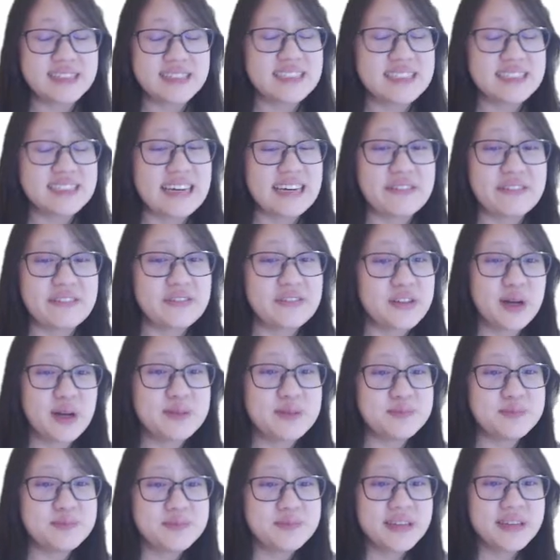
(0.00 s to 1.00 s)
that have
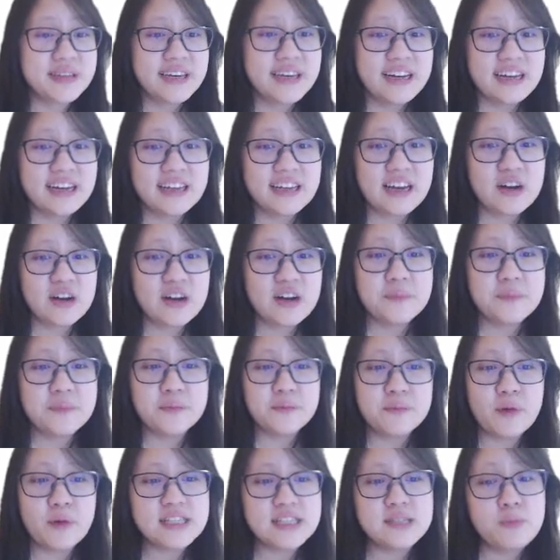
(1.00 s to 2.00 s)
not. Now,
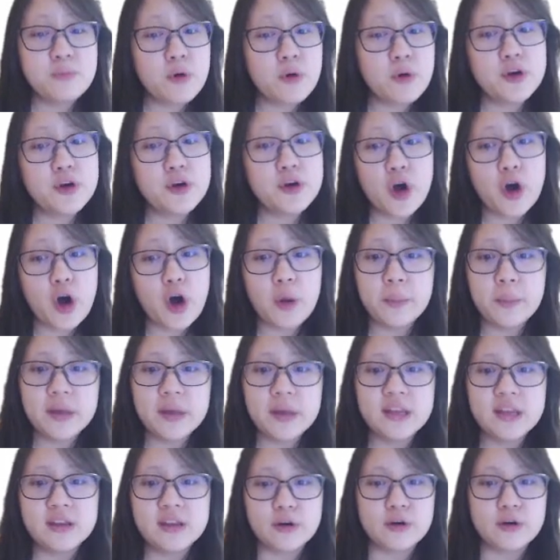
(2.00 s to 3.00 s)
what's more
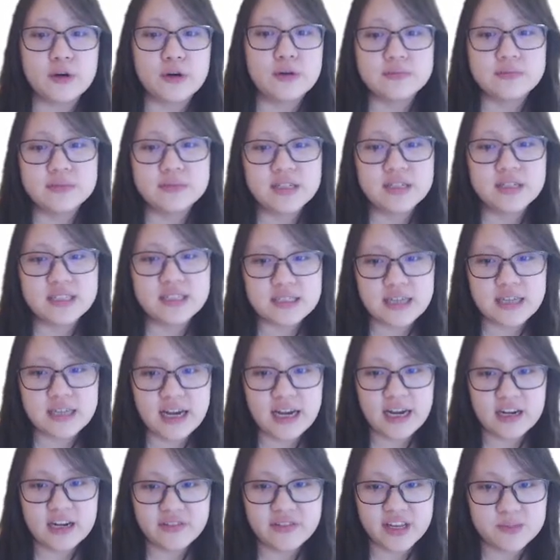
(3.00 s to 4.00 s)
common though, this is
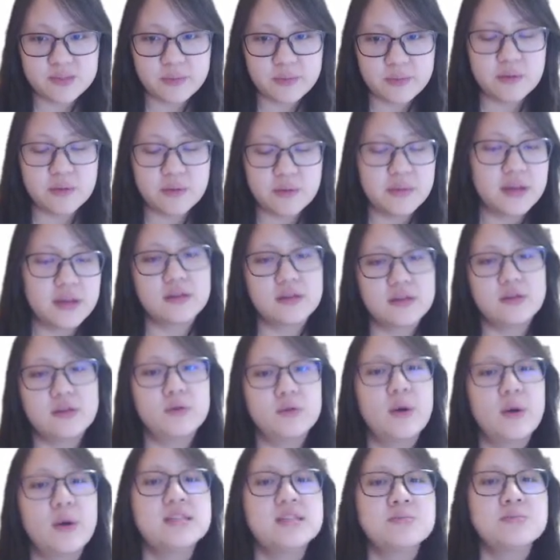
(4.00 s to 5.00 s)
kind of experimental,
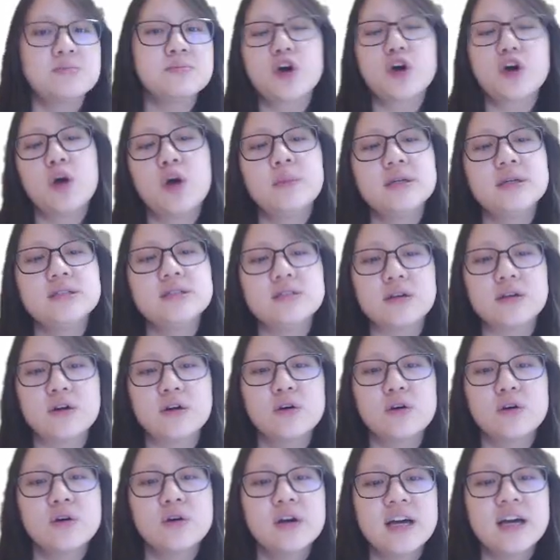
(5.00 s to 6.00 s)
what's more common
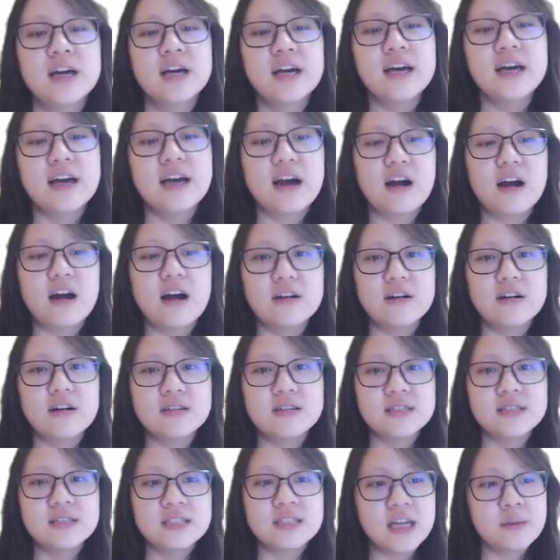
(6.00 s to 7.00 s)
though or
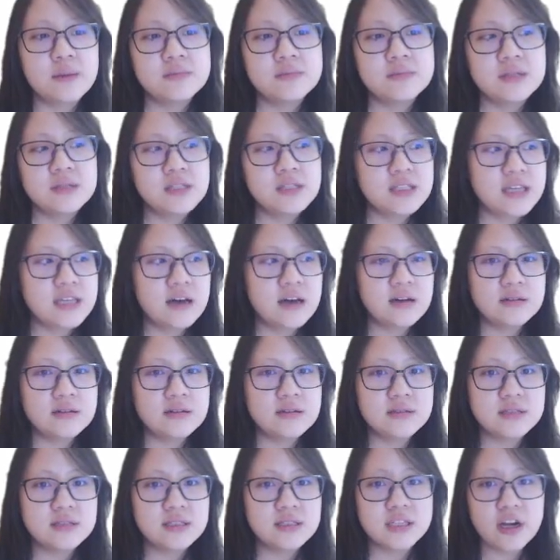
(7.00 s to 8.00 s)
stem
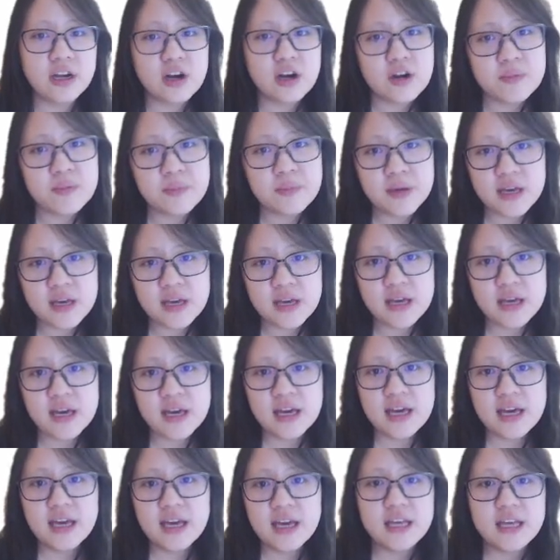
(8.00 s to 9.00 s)
cell therapy
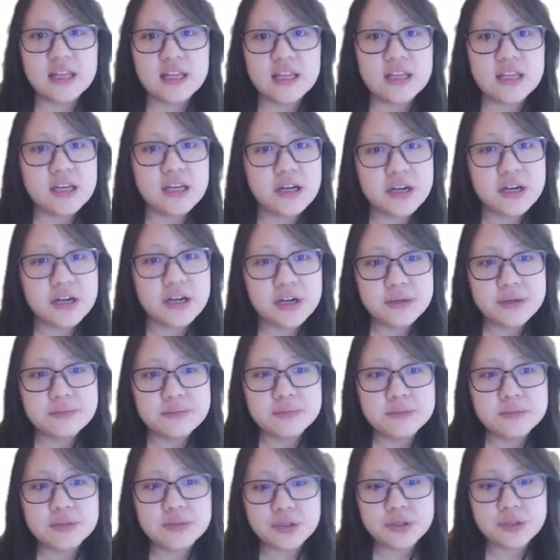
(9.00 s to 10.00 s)
in
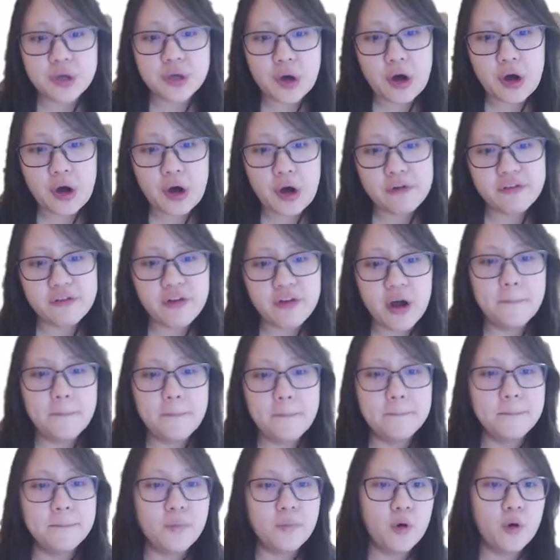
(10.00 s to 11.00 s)
terms of
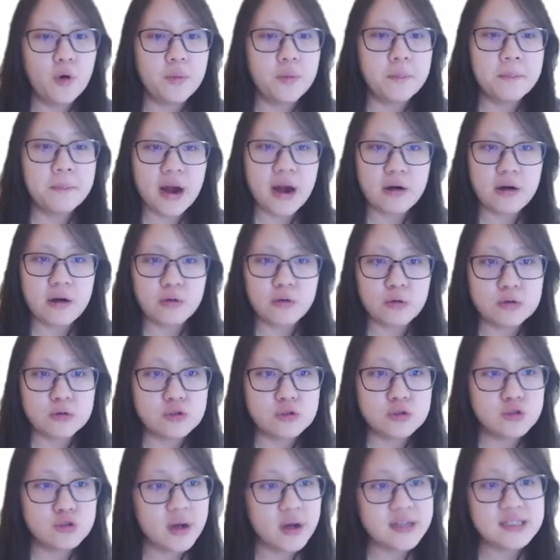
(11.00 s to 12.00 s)
bone marrow
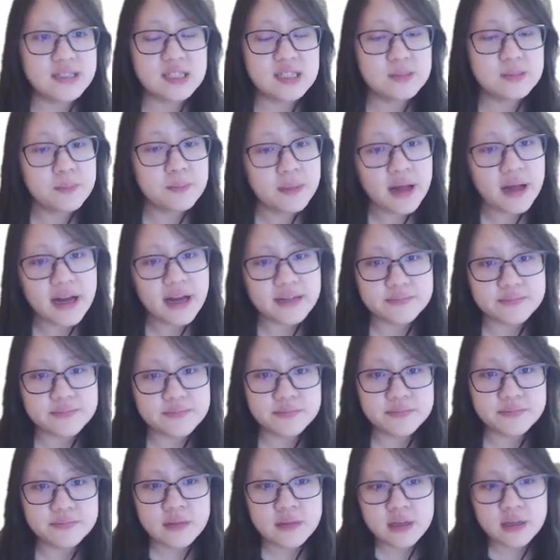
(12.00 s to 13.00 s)

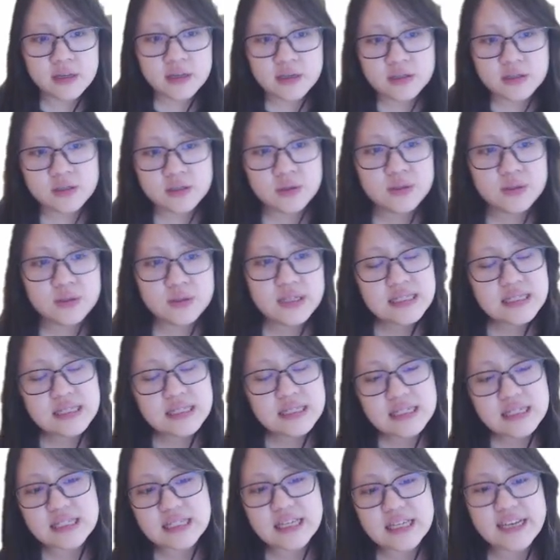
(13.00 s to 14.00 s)
transplant. So this
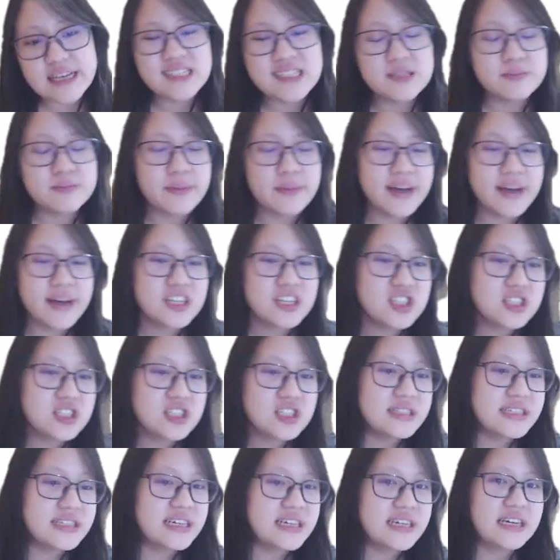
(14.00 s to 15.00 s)
is
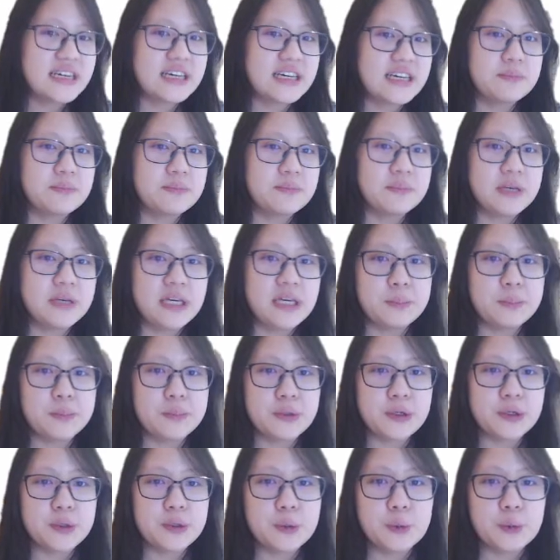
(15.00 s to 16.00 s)
especially in
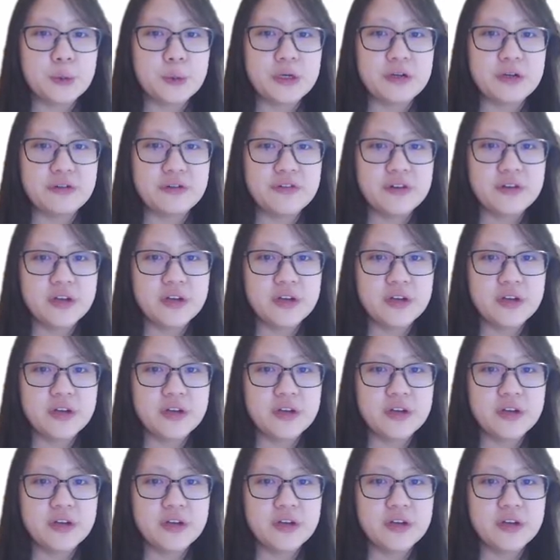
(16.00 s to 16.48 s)
people with